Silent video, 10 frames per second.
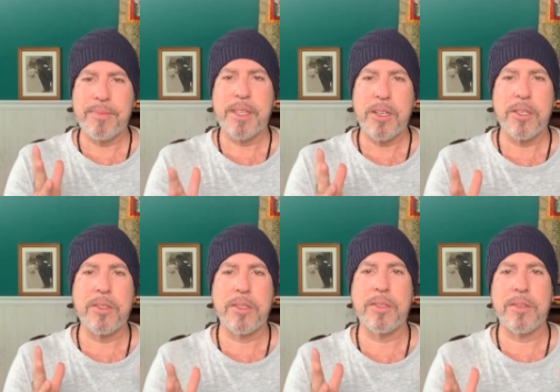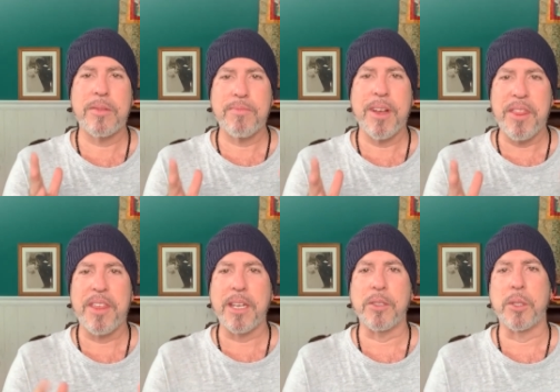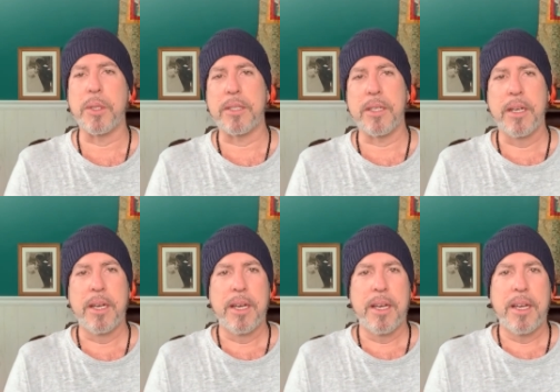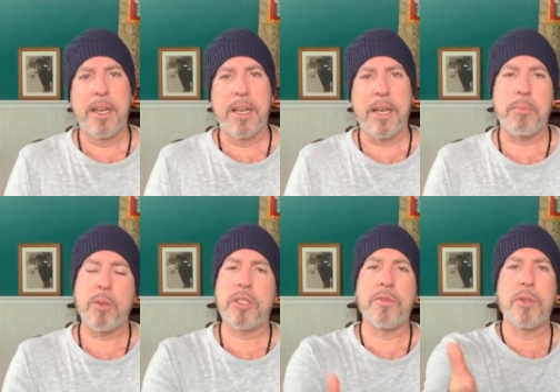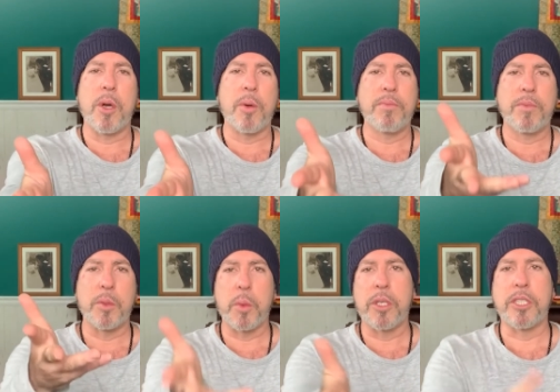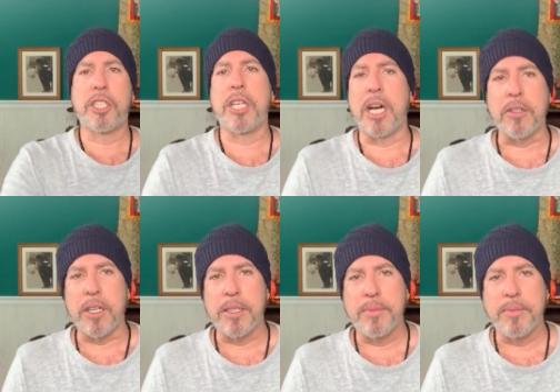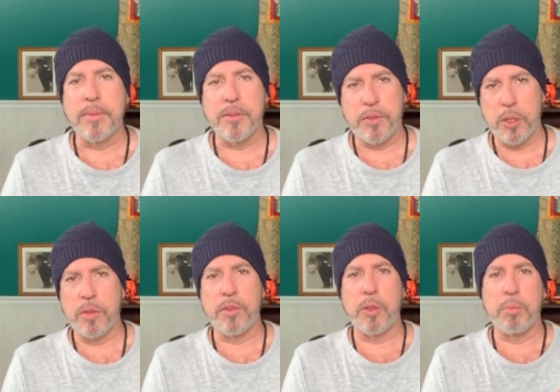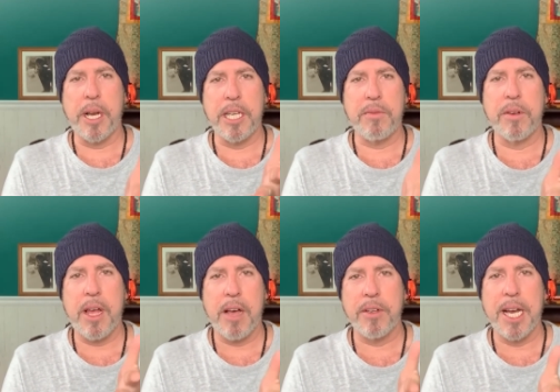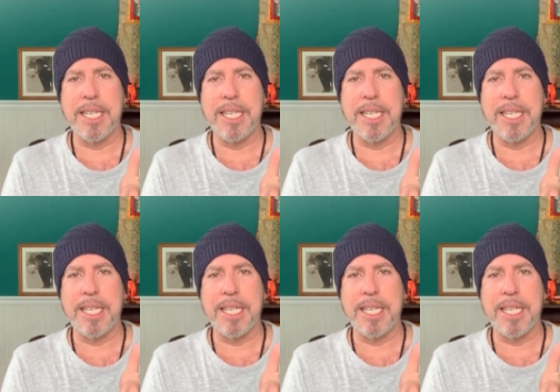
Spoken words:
there's a thing to it. And most of you know the word chakra. A few of you might even have an